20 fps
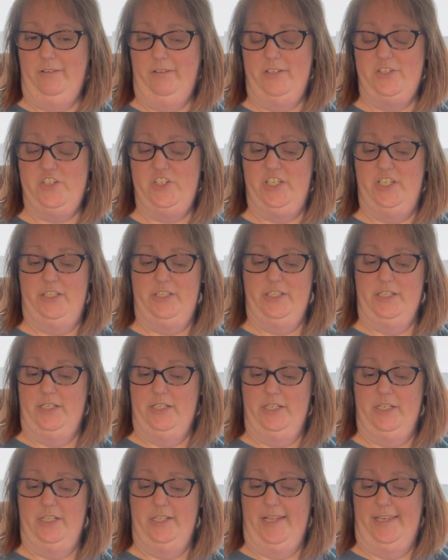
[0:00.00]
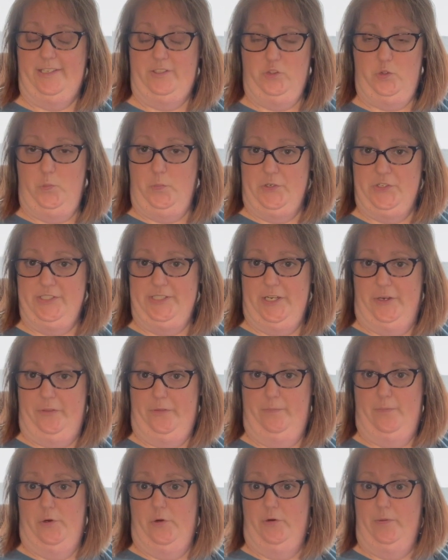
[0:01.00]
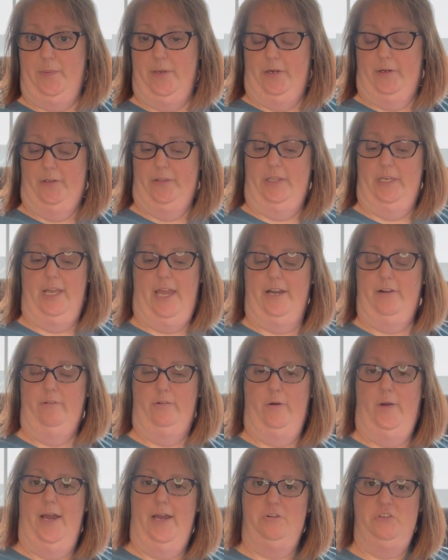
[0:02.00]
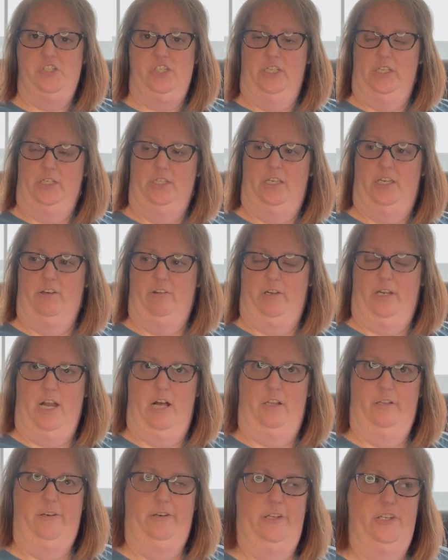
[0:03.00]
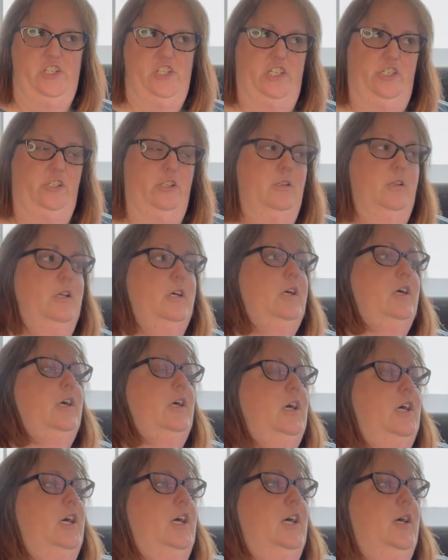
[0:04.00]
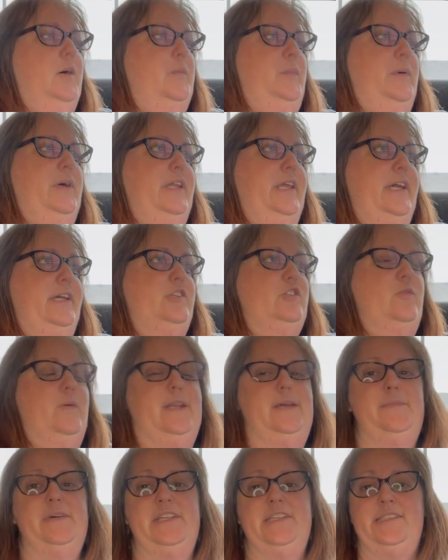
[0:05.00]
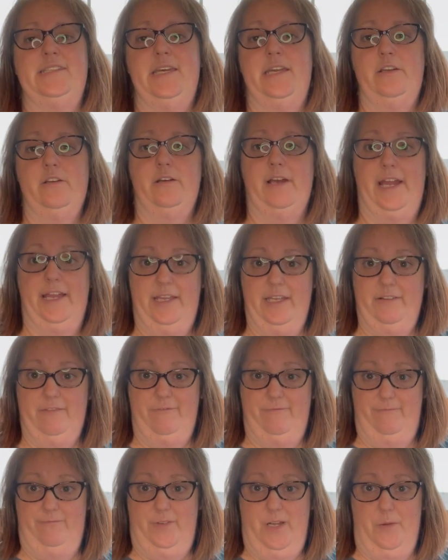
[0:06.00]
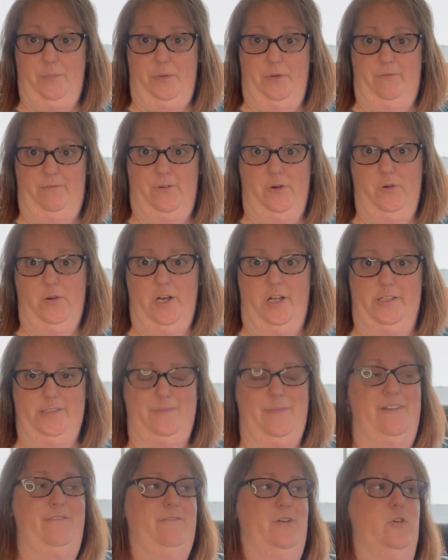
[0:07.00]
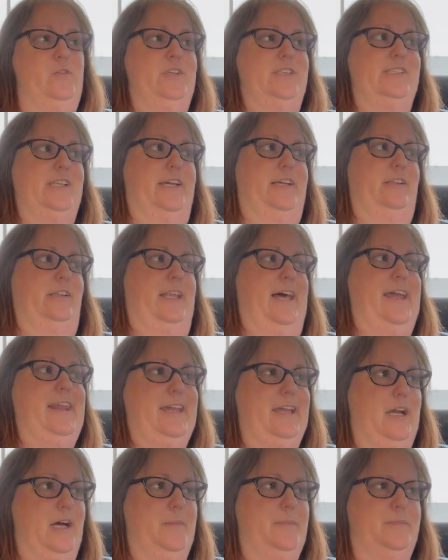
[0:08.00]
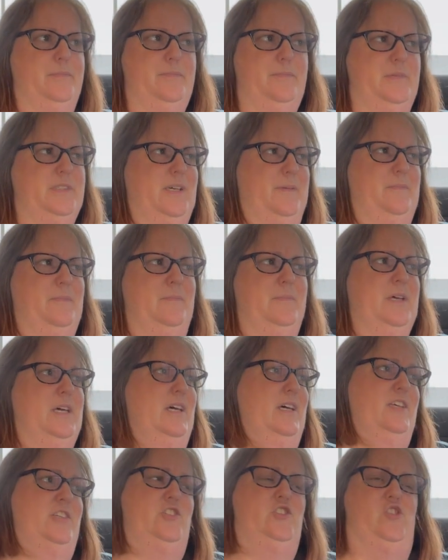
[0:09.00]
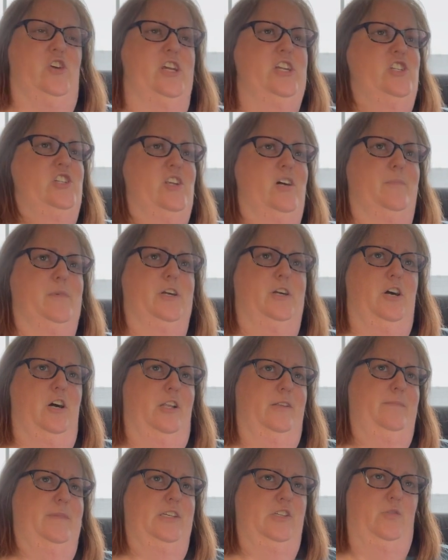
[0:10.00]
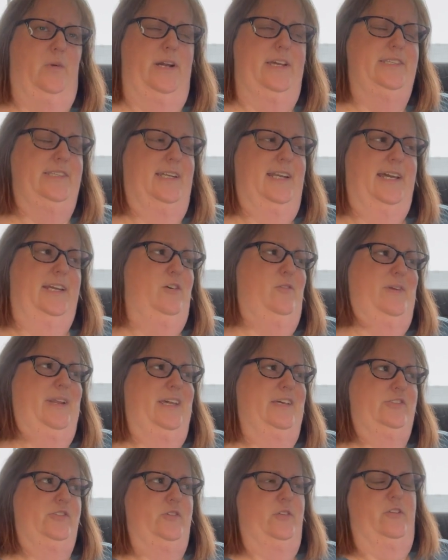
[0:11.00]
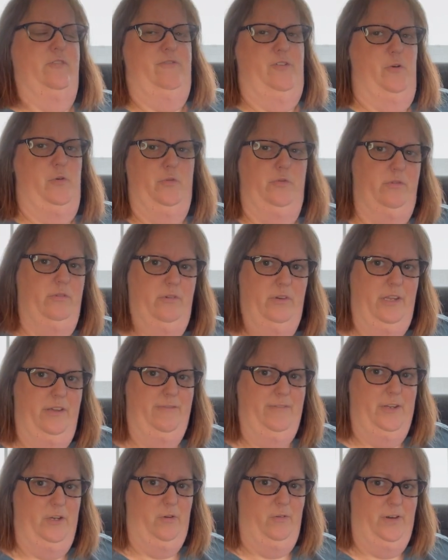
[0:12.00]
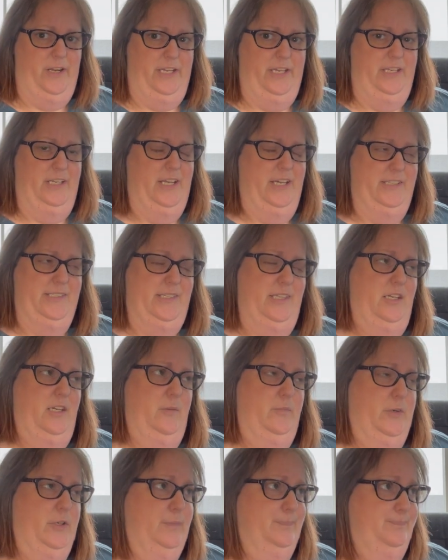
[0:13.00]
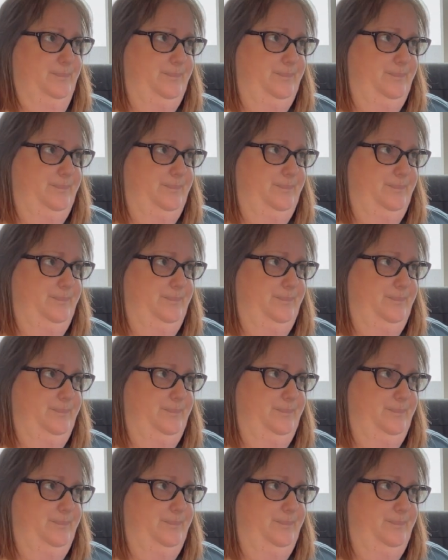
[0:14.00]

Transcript: because she did it in like super stealth mode apparently. I don't know how she didn't get her collar to jingle. But like 20 minutes later, I get a couple phone calls. My phone is like lighting up. Some strange number called me twice and I don't answer the phone if I don't recognize the number.